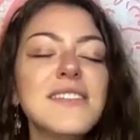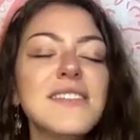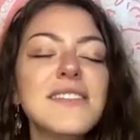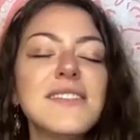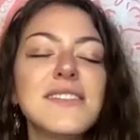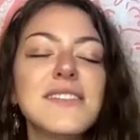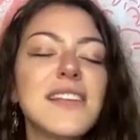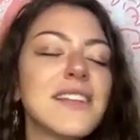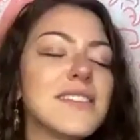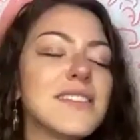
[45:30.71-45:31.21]

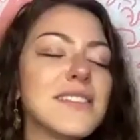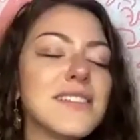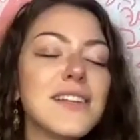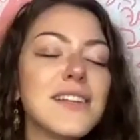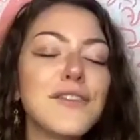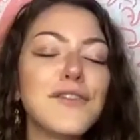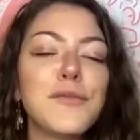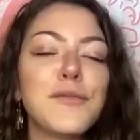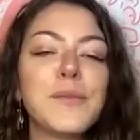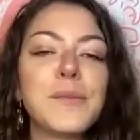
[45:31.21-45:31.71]

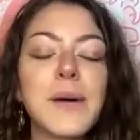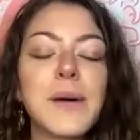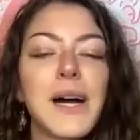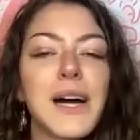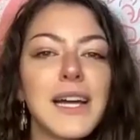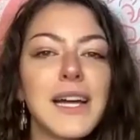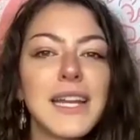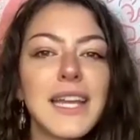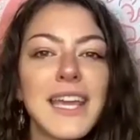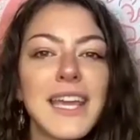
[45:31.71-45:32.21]
sensitive
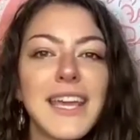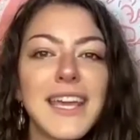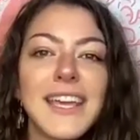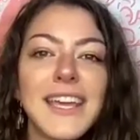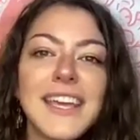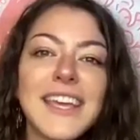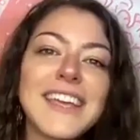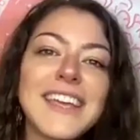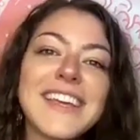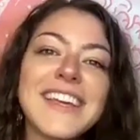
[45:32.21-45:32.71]

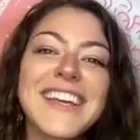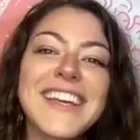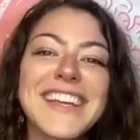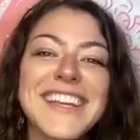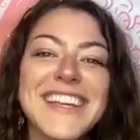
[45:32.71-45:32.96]
body.